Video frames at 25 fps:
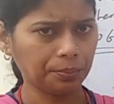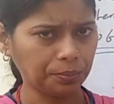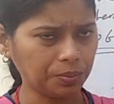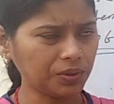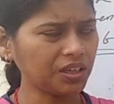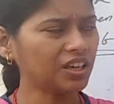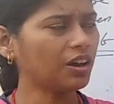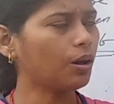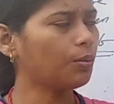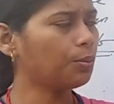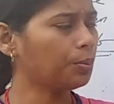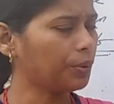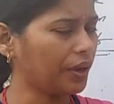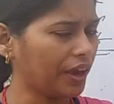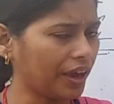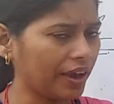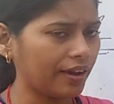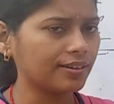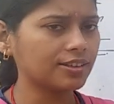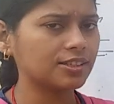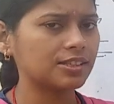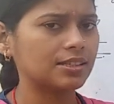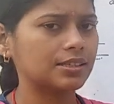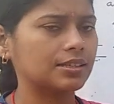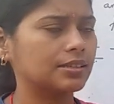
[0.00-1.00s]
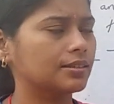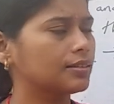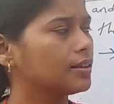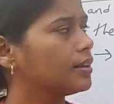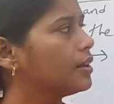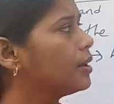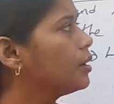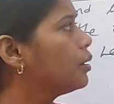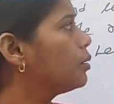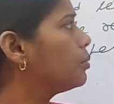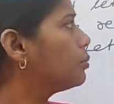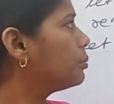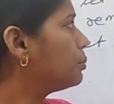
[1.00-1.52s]
P of x
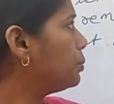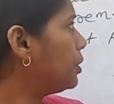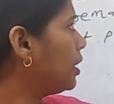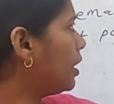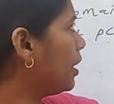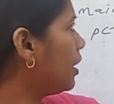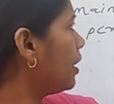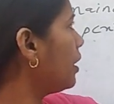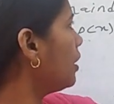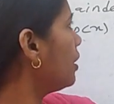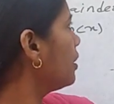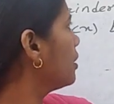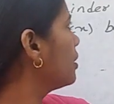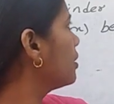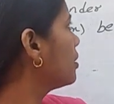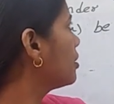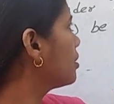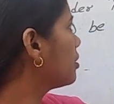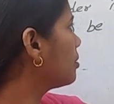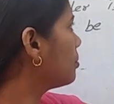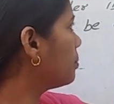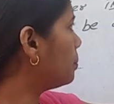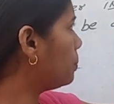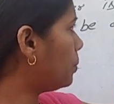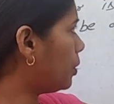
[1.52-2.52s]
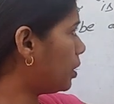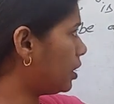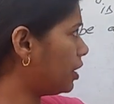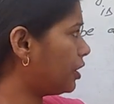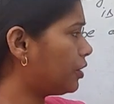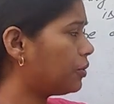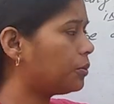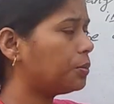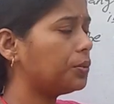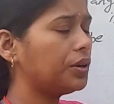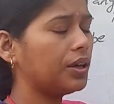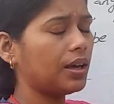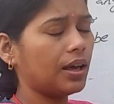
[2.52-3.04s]
be a
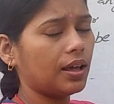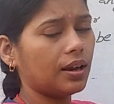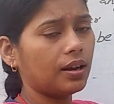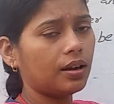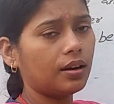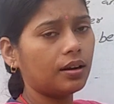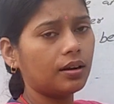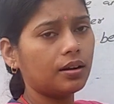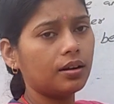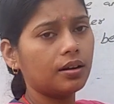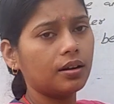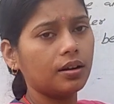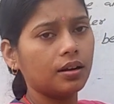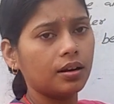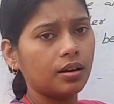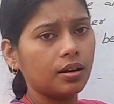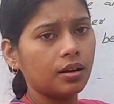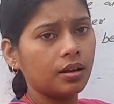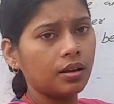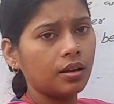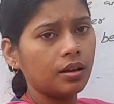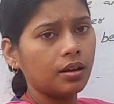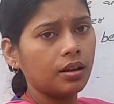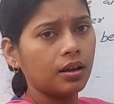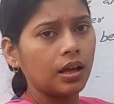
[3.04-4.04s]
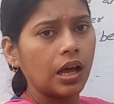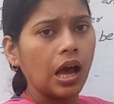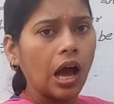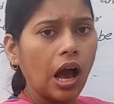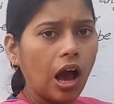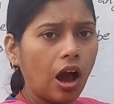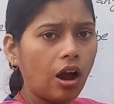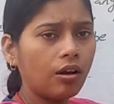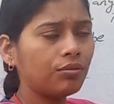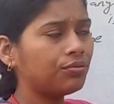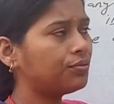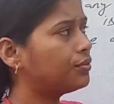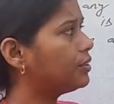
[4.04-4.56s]
polynomial
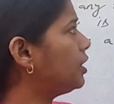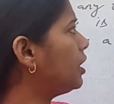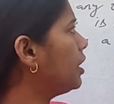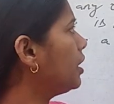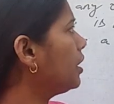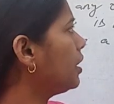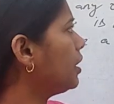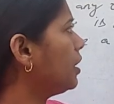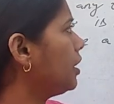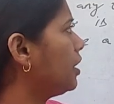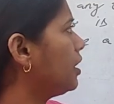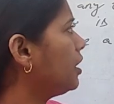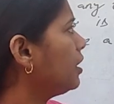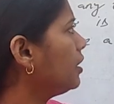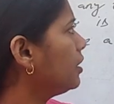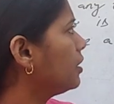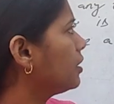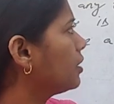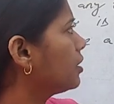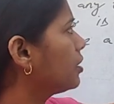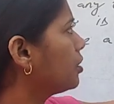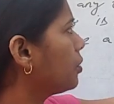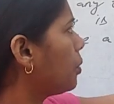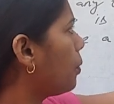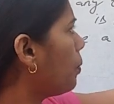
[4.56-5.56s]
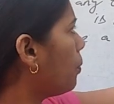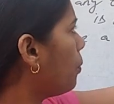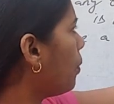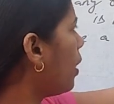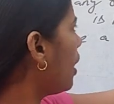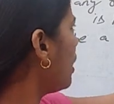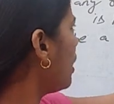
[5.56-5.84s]
of degree 1